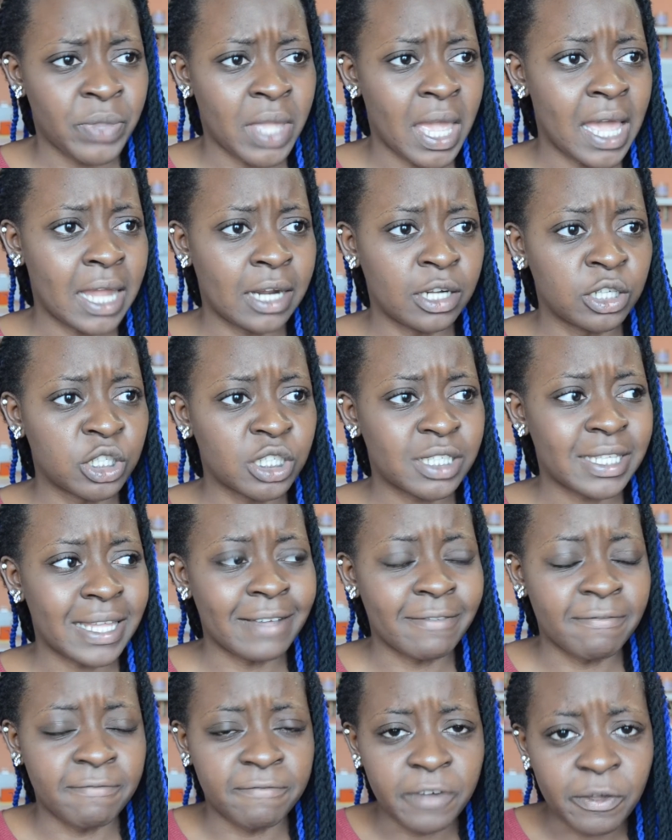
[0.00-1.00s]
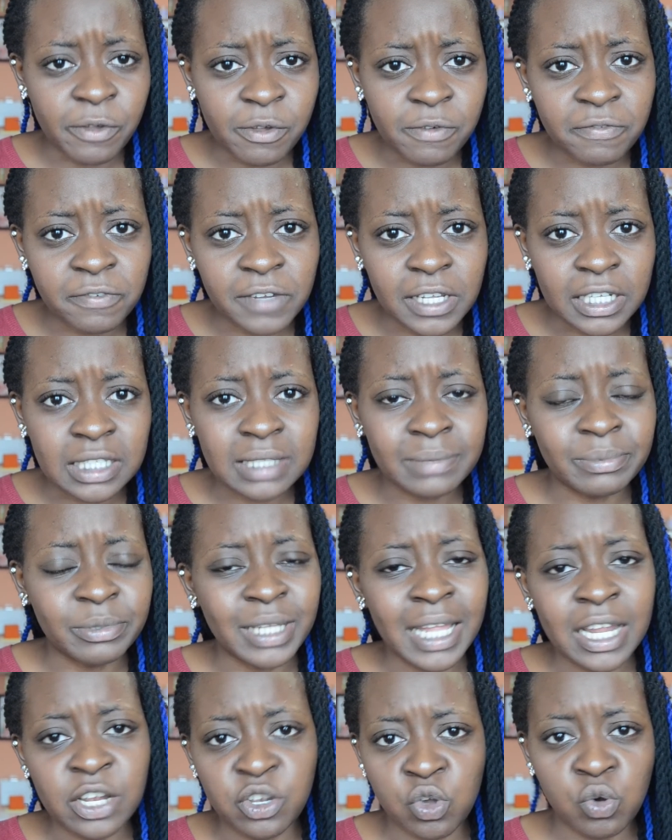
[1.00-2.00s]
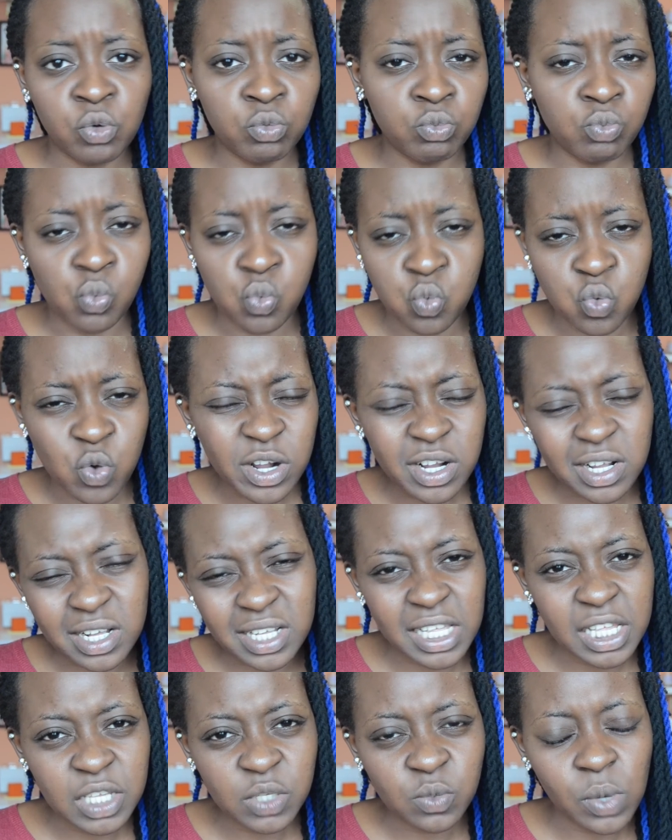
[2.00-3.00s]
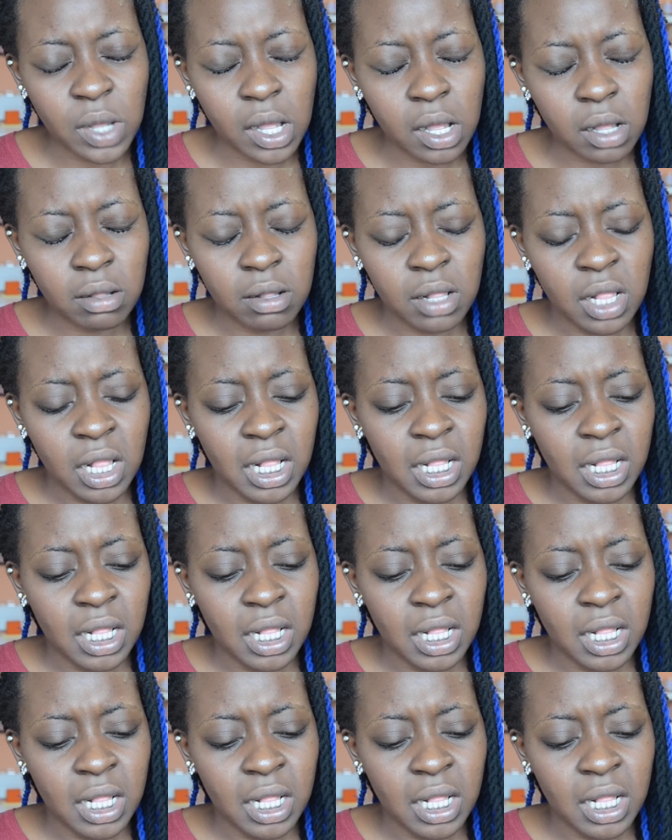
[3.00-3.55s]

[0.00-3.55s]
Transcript: and are just like very flexible that don't work as well.